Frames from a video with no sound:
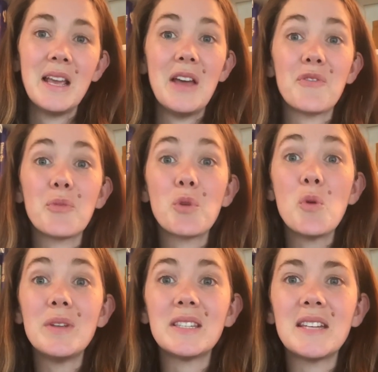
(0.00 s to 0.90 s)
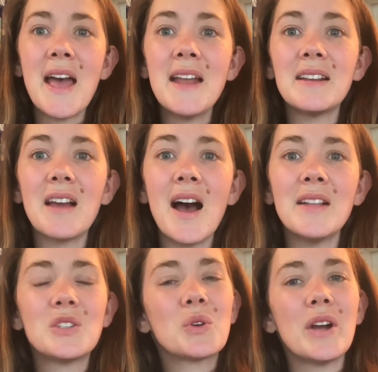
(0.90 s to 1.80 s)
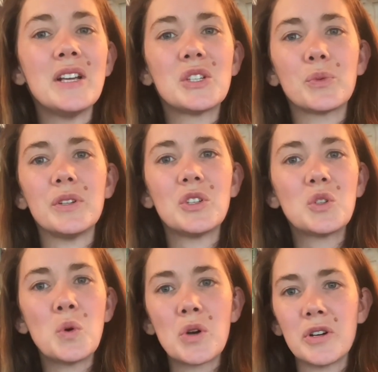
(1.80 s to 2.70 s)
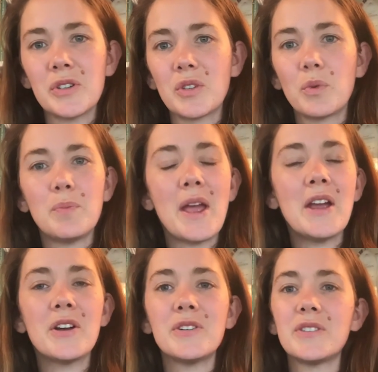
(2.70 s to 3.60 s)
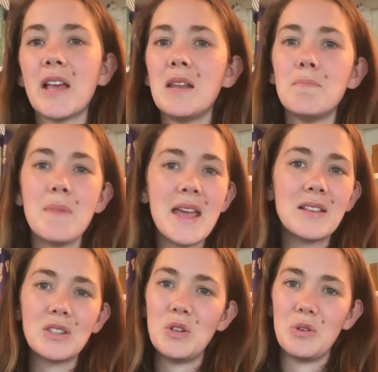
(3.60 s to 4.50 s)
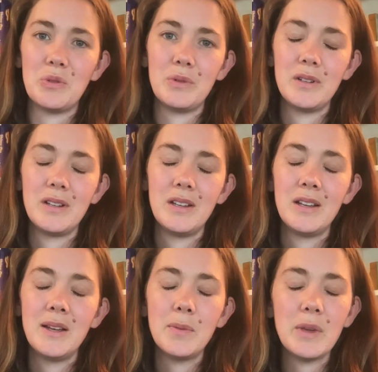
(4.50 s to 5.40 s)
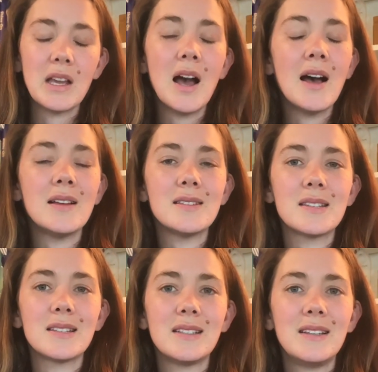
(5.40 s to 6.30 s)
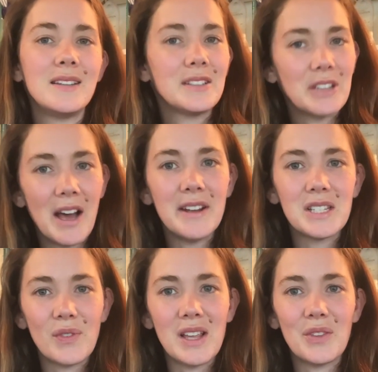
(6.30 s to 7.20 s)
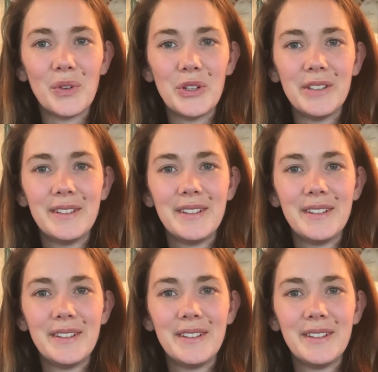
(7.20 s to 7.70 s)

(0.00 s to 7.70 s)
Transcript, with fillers: And from Romans ten, God's grace restores, repairs, and makes new, because God is faithful.